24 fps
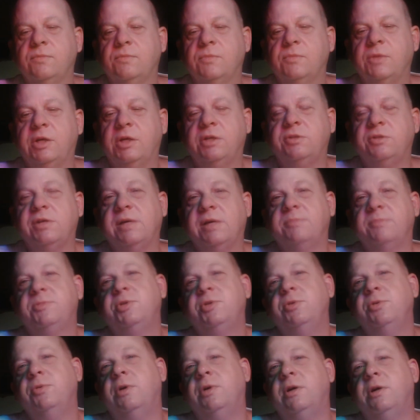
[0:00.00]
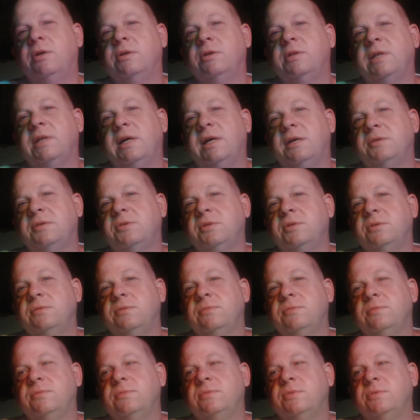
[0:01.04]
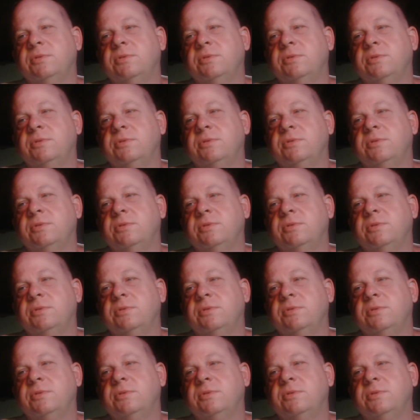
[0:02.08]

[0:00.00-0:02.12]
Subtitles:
I dropped 200,000